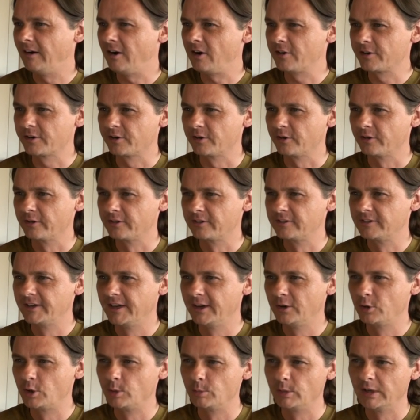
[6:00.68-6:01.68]
Auditors,
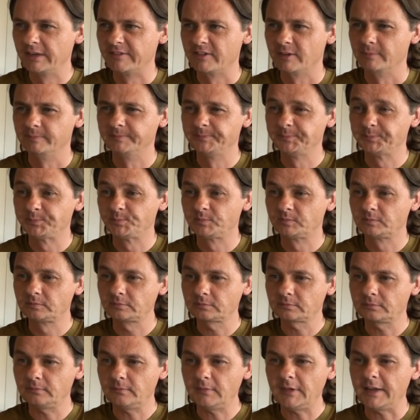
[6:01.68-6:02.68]
yeah, I couldn't believe them.
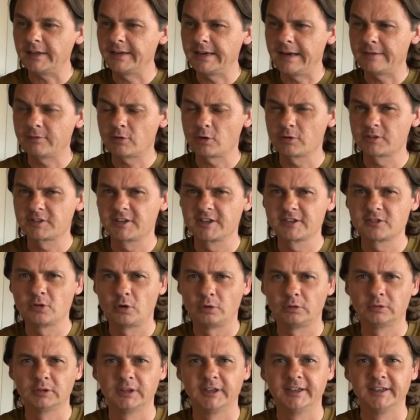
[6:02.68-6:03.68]
Now, of course, this
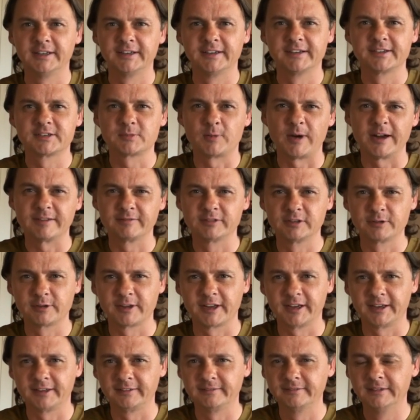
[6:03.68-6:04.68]
whole swine flu
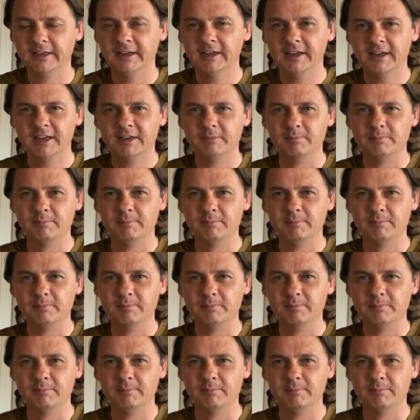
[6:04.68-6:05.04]
thing,